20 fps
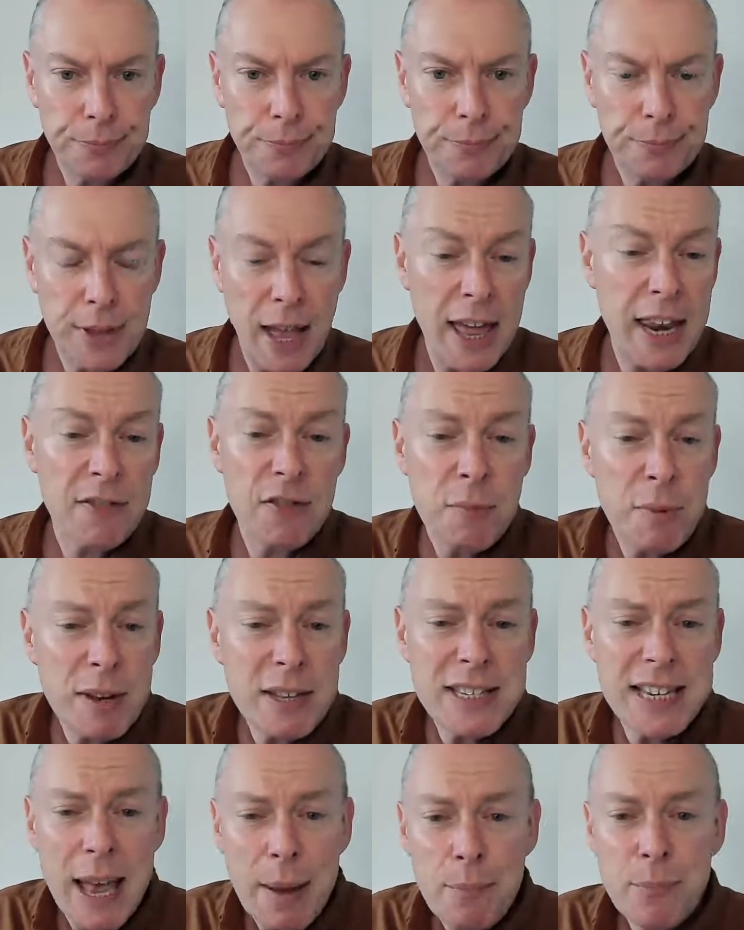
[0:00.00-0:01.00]
And if you've been
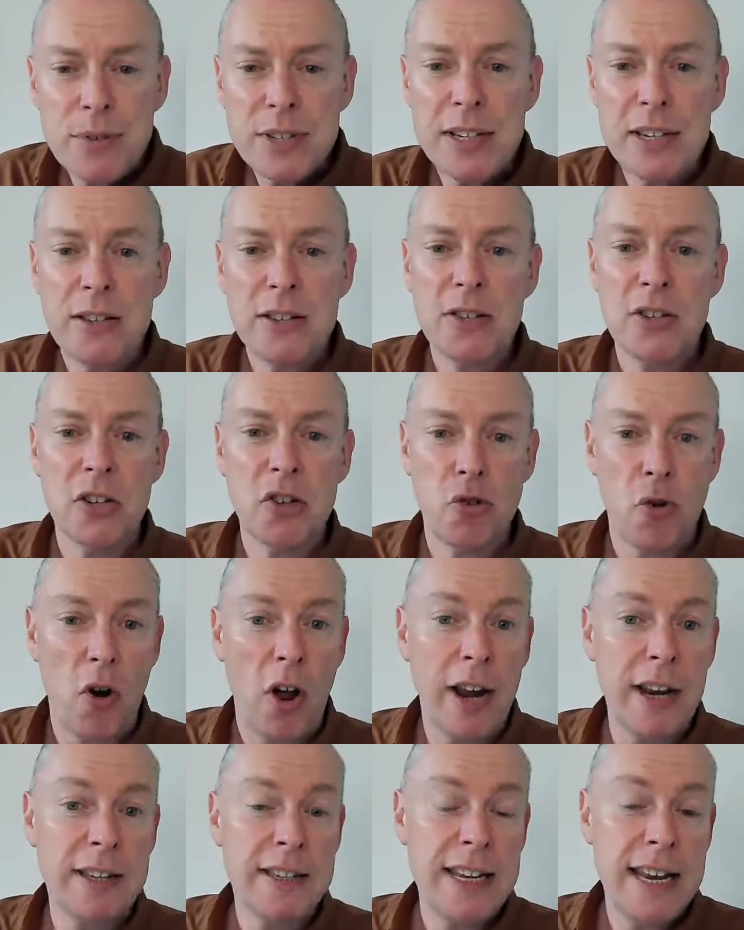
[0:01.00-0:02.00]
tempted to try
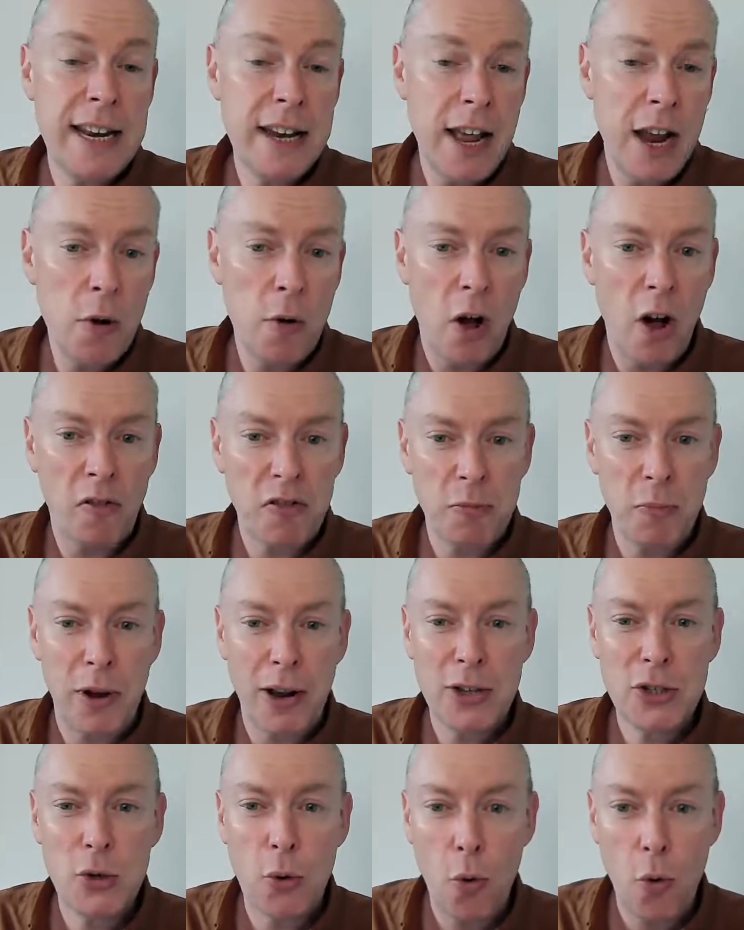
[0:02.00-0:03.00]
Dino after my
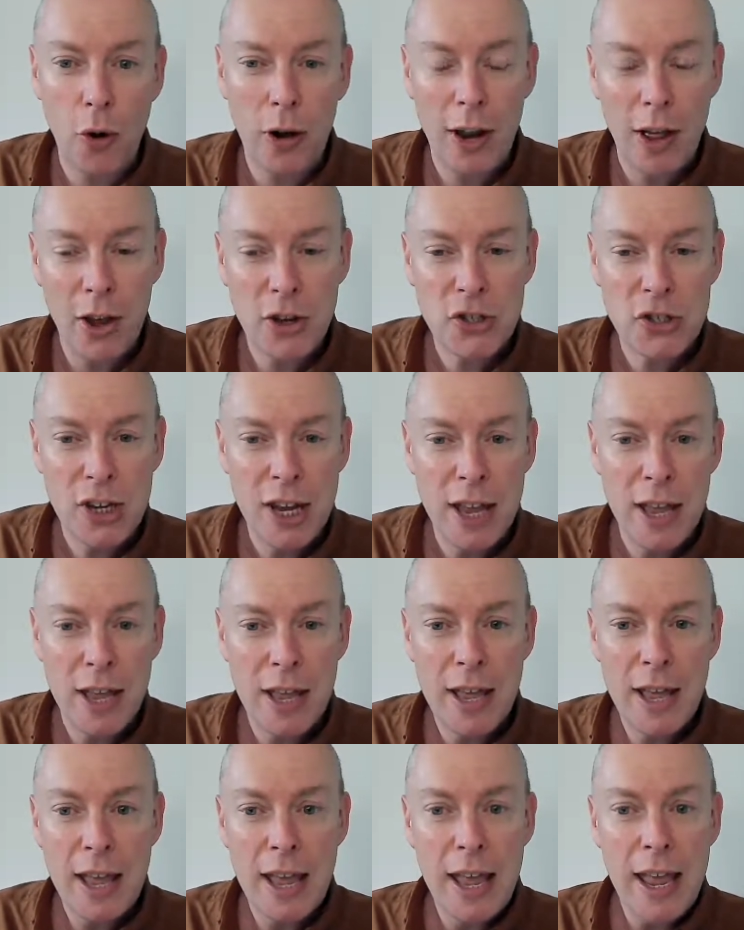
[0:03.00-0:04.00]
talk last year,
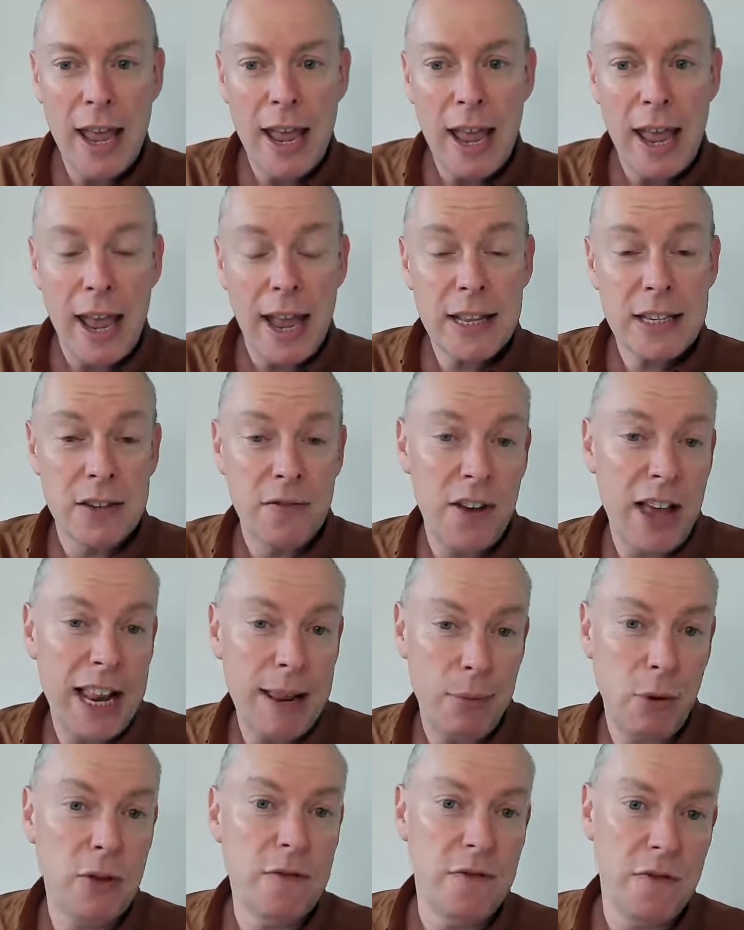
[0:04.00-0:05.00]
it's
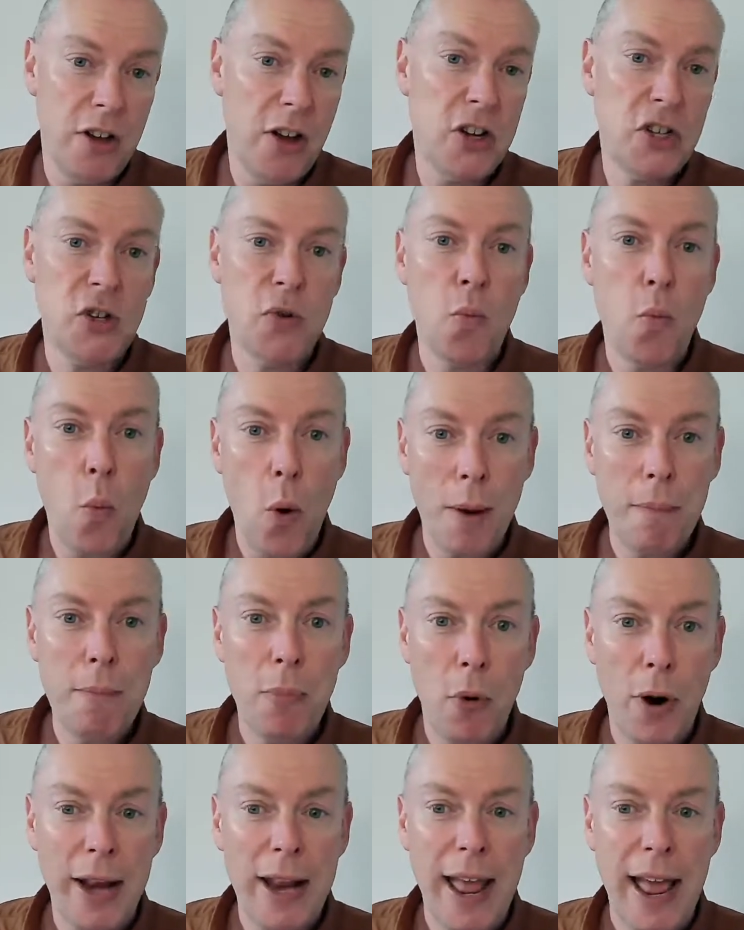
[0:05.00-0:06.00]
available in version
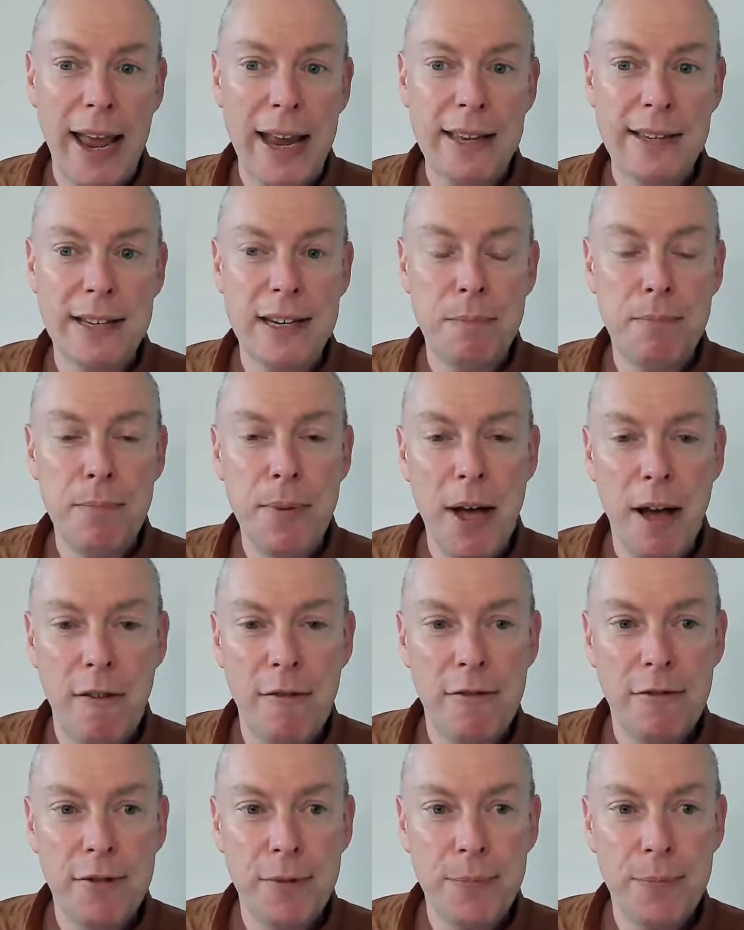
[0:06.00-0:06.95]
1.8 and above.